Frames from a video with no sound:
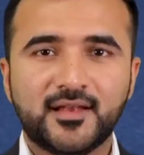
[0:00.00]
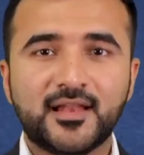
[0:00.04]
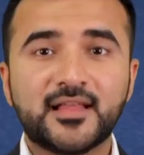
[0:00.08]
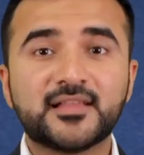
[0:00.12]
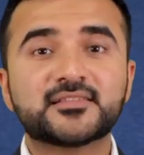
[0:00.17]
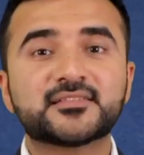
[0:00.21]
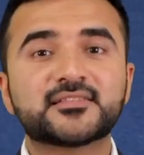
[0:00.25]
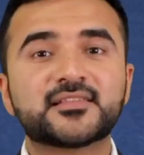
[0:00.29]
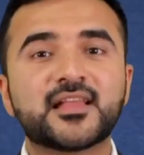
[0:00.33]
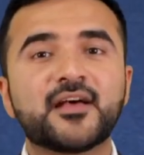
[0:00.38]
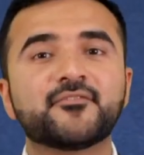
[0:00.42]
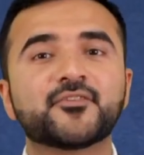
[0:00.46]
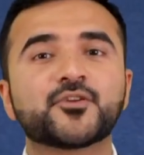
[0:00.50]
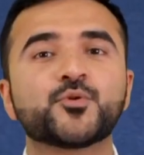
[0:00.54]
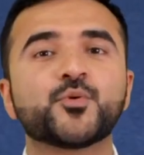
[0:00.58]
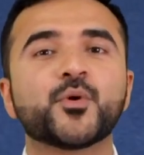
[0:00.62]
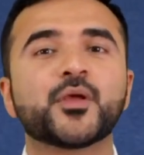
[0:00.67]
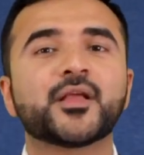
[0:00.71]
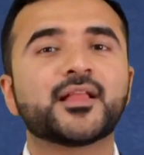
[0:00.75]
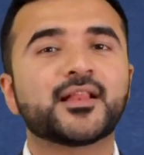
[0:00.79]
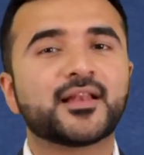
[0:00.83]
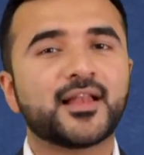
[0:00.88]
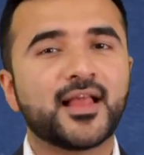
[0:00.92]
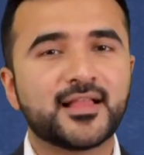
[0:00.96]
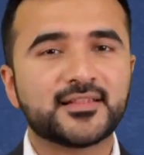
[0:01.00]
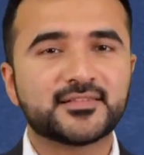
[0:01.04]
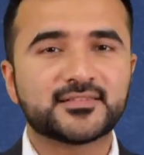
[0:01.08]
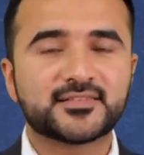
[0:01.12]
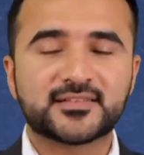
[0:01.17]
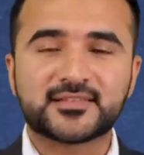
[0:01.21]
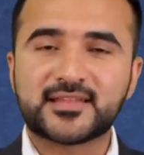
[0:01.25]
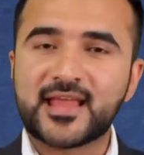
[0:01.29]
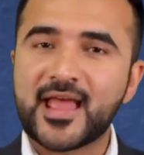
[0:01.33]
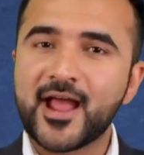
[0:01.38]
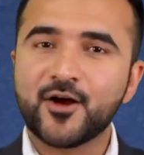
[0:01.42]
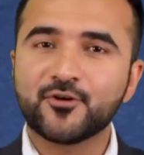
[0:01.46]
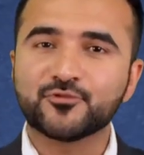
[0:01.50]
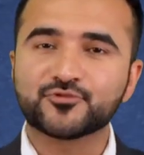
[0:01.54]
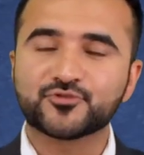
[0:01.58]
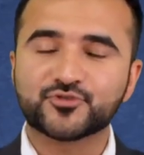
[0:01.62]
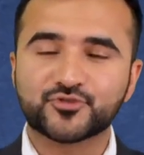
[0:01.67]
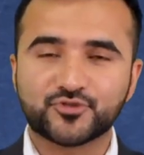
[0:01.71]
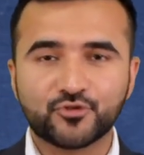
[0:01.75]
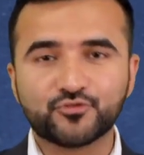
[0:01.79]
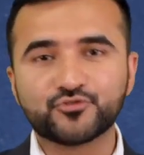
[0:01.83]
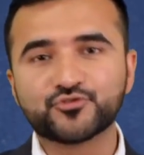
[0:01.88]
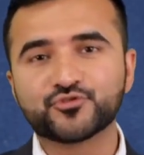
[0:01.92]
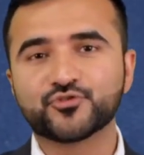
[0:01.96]
Let's have a quick glance at how
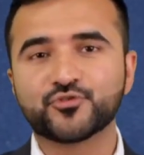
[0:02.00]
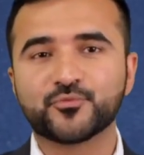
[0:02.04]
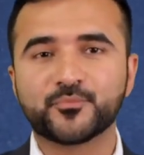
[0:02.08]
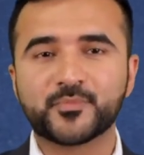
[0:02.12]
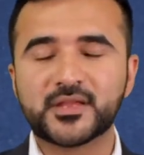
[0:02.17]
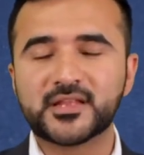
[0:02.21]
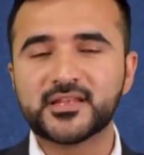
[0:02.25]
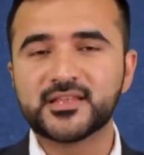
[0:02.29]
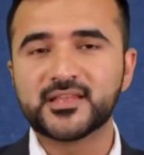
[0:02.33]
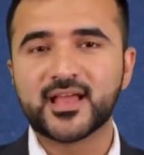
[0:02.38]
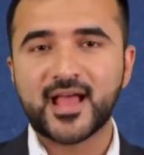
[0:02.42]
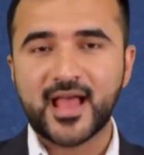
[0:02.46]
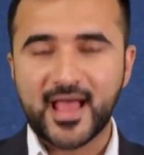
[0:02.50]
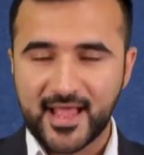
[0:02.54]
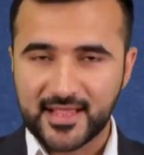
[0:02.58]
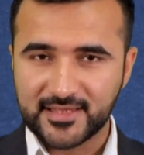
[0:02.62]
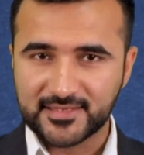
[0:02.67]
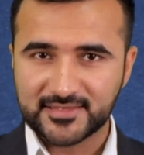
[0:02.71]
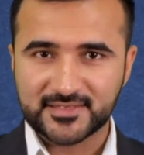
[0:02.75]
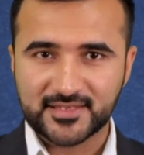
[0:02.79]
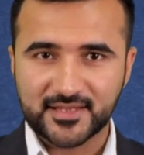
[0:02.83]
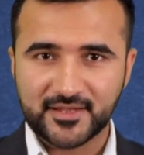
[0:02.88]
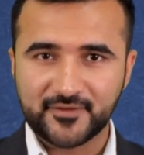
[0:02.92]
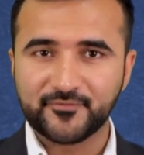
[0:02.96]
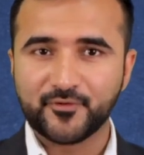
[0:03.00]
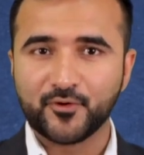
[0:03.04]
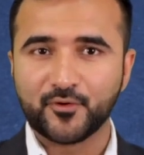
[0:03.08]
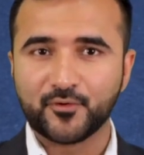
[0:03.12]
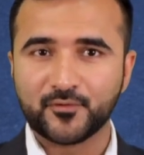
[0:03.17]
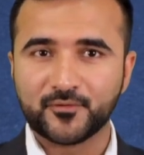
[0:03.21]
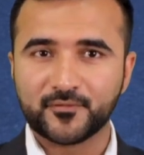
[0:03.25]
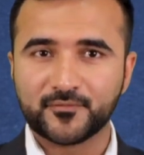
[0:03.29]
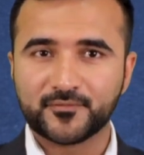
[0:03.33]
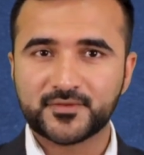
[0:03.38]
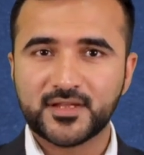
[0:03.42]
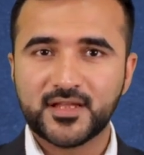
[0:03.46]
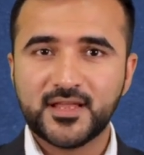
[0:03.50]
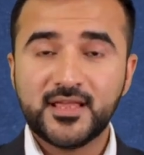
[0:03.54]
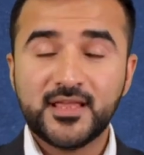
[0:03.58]
social media has evolved.